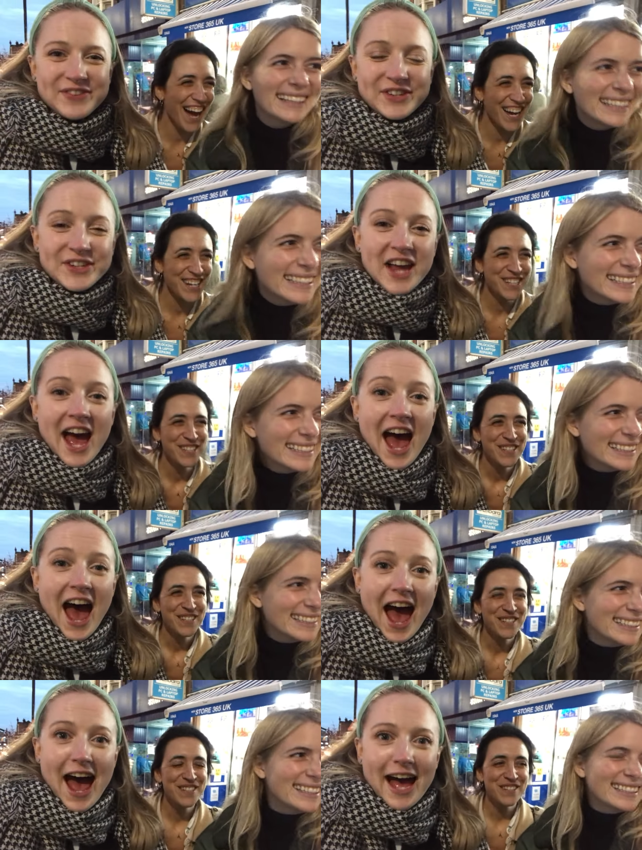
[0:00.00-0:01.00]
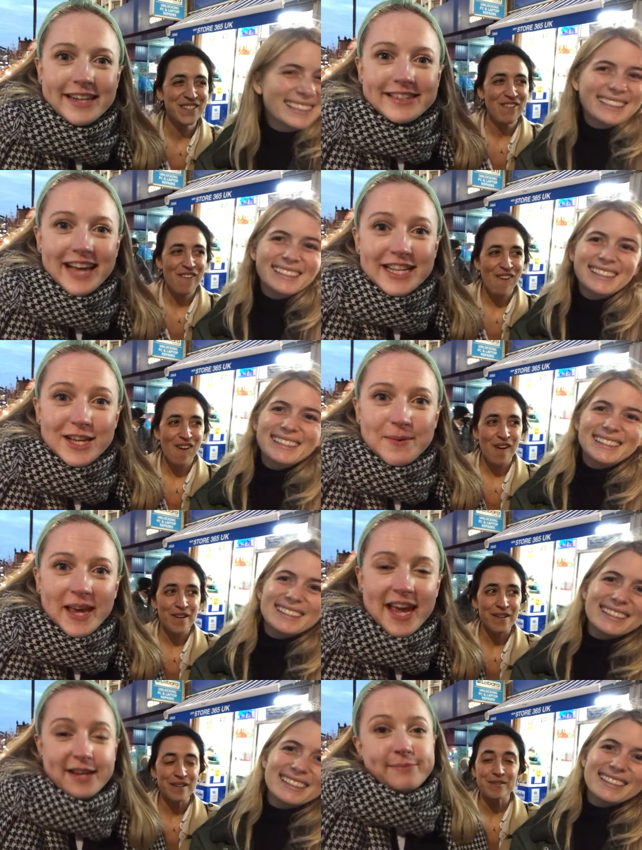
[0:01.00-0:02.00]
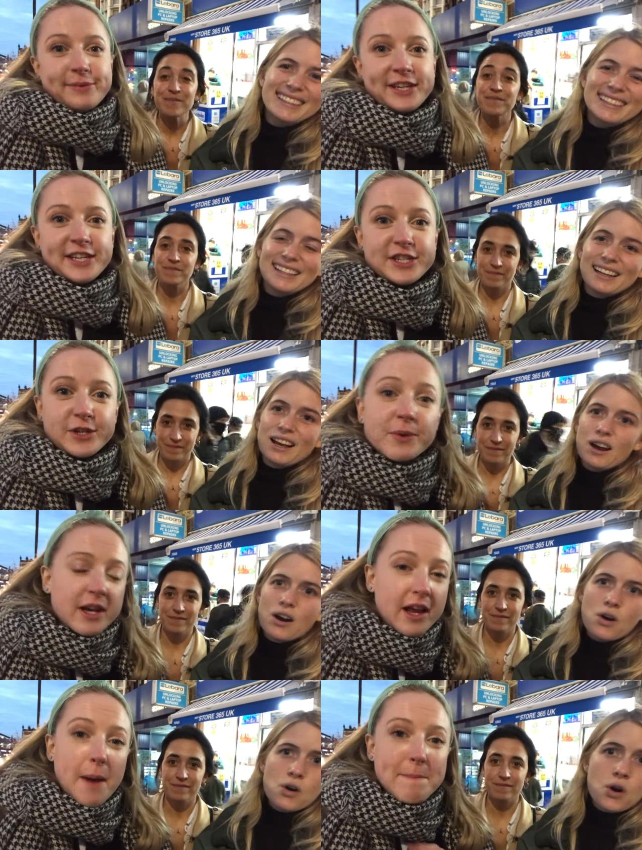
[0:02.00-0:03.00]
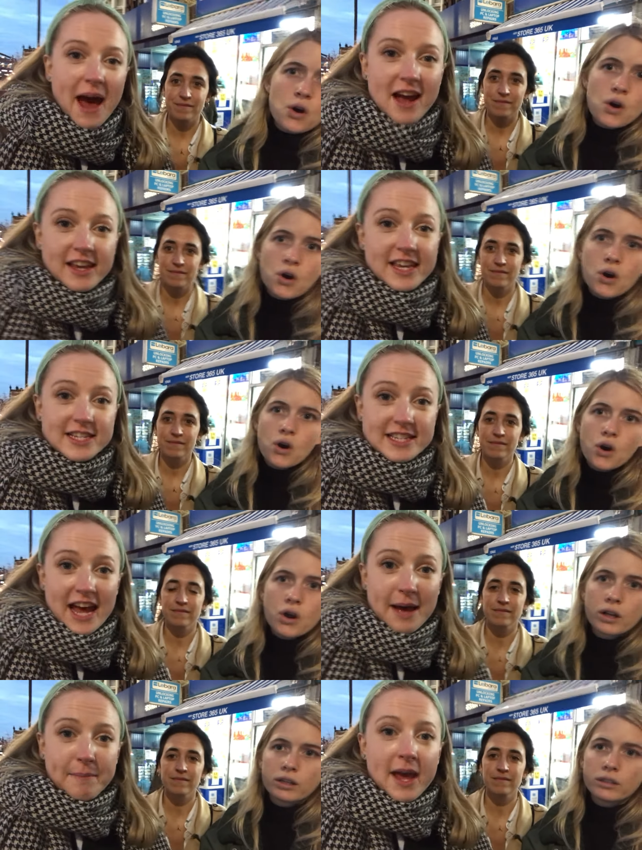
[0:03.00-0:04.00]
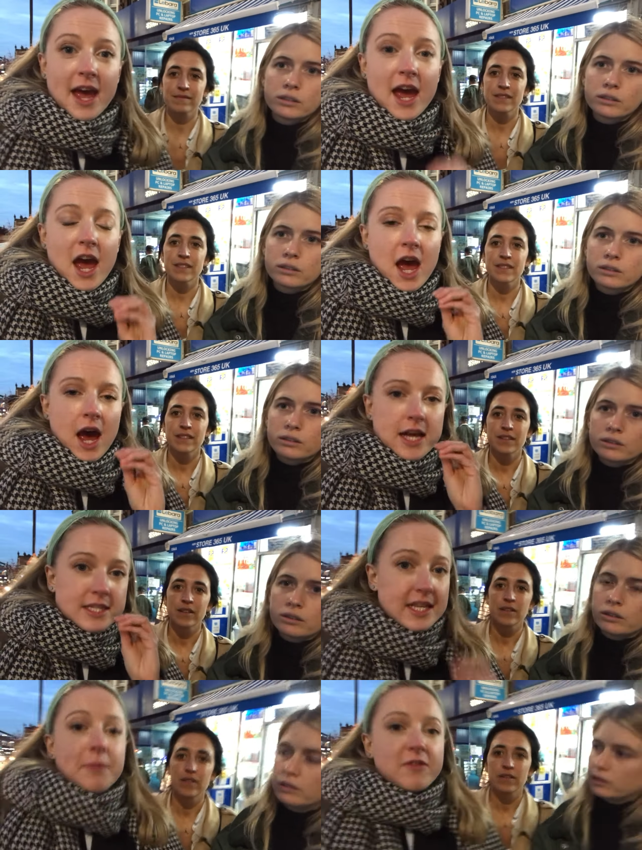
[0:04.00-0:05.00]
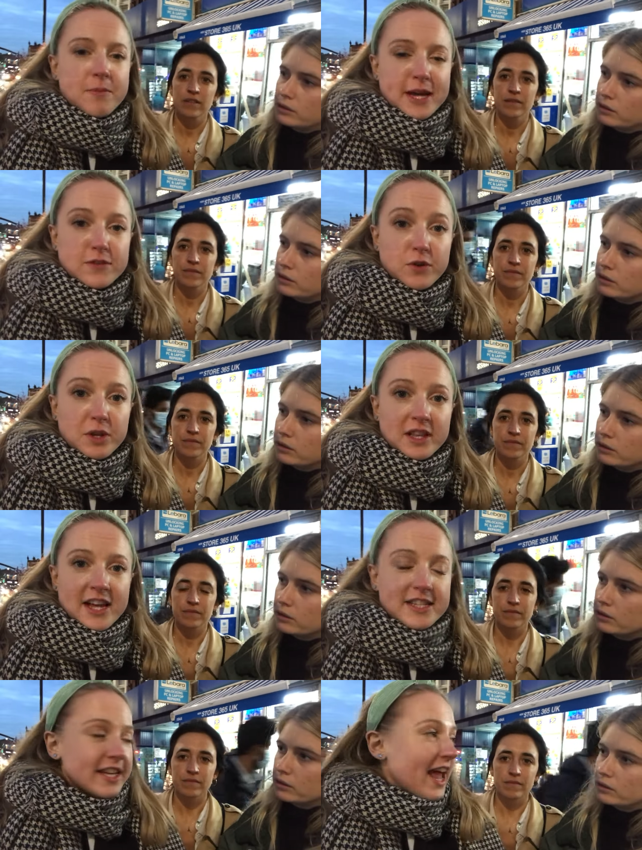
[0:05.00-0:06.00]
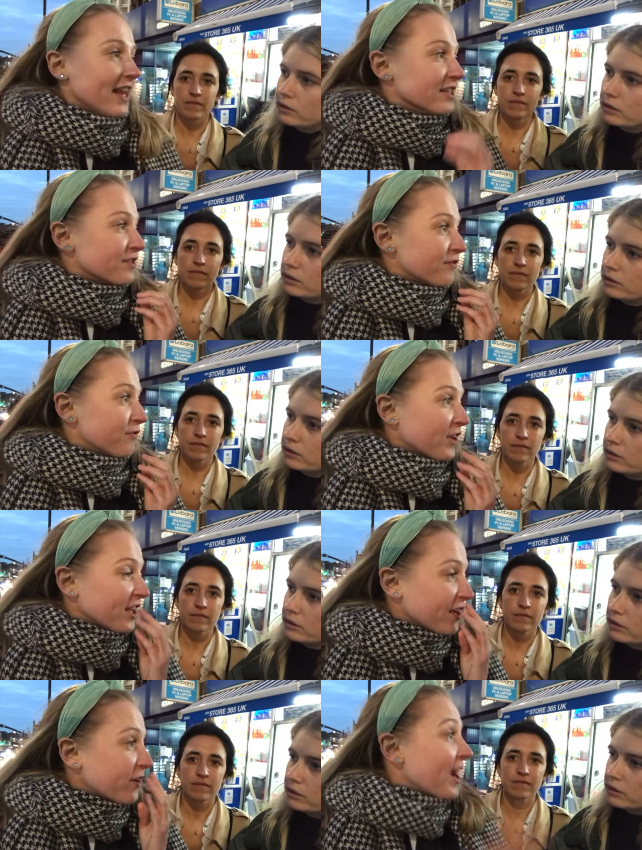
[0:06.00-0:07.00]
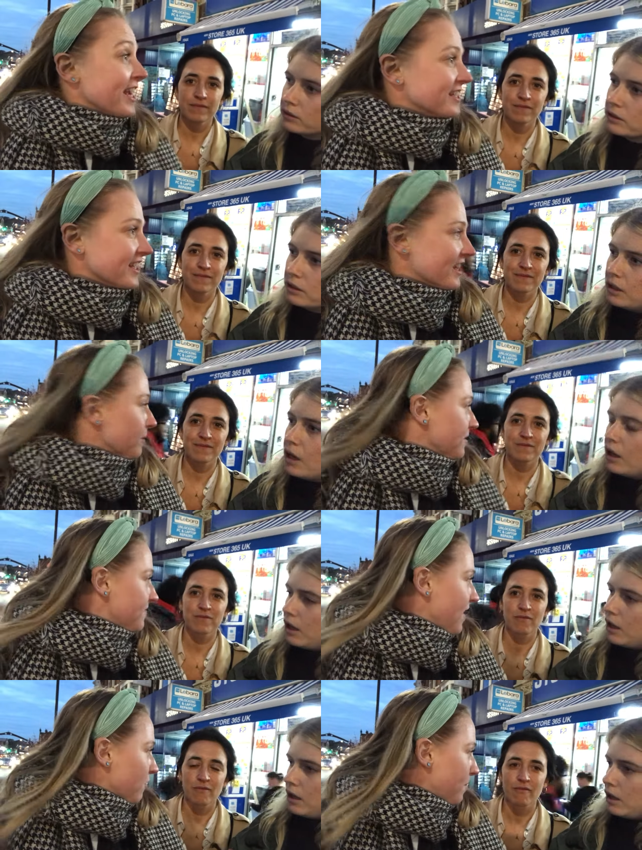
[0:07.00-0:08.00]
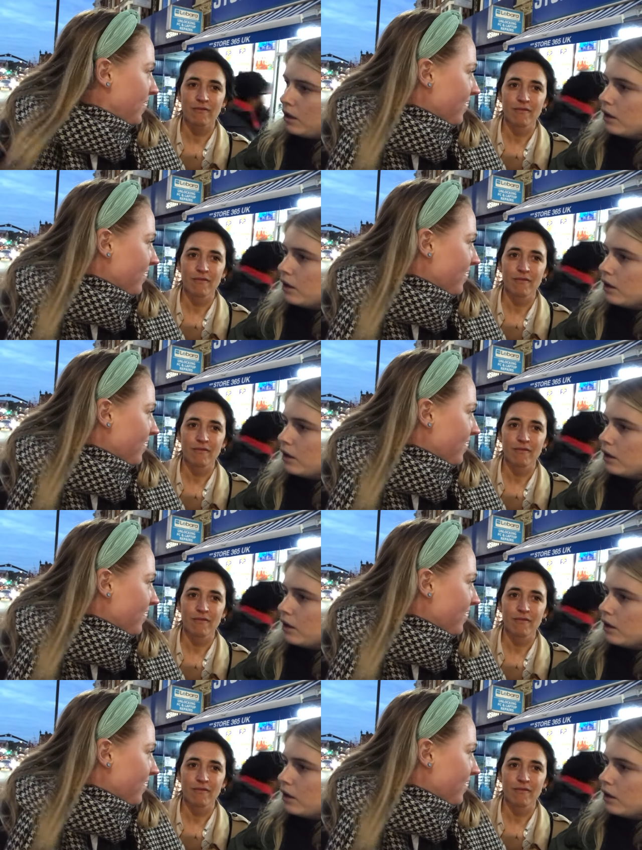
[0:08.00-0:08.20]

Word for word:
Speaker 1: food. And that's all we ate. What are you gonna do? We're gonna come back. East Ham has some of the best food in London, and it's freaking crazy that we've never been